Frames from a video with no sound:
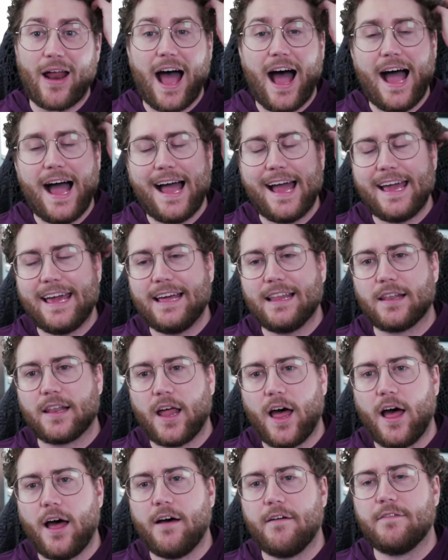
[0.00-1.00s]
I
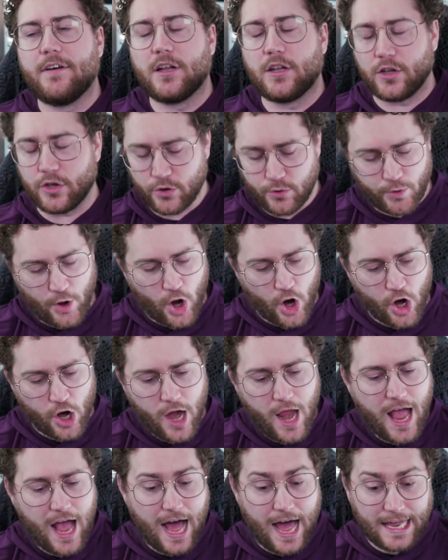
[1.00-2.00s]
love Lunar.
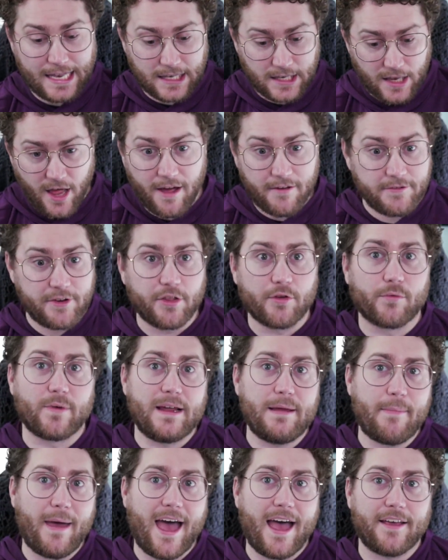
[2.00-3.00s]
I love the
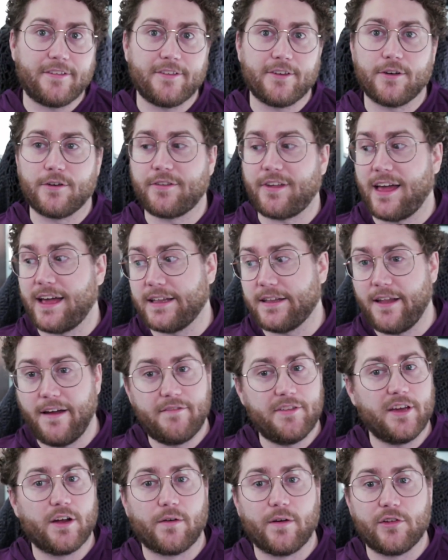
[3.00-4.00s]
remasters. I love
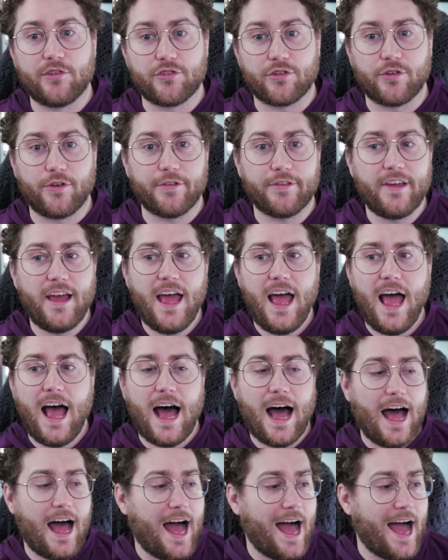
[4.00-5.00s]
the originals.
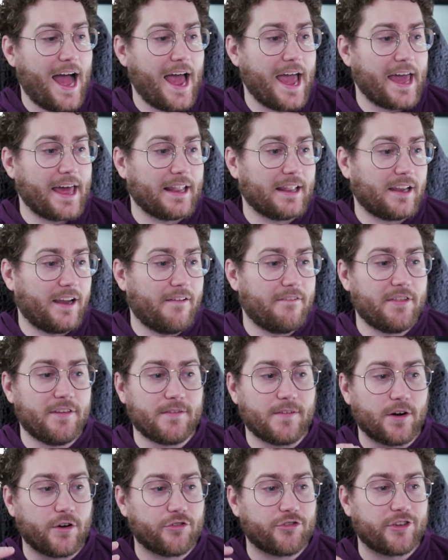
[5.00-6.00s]
I love the
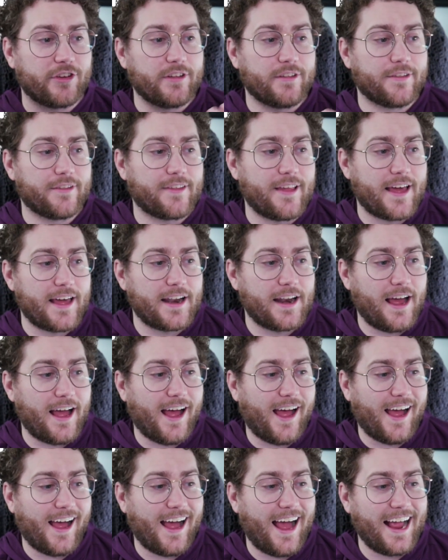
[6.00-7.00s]
versions that
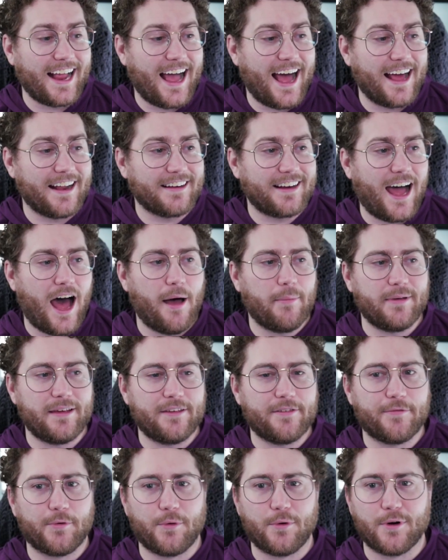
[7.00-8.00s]
I got
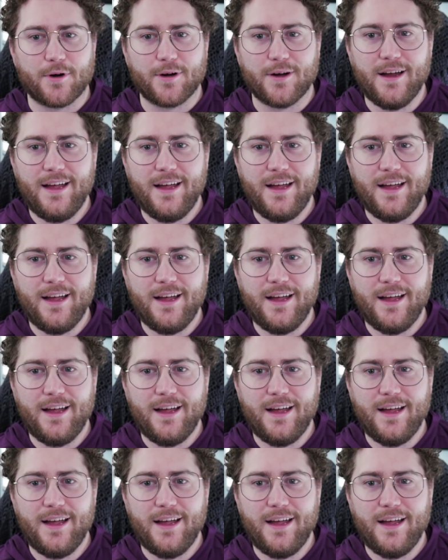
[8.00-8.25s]
copies for.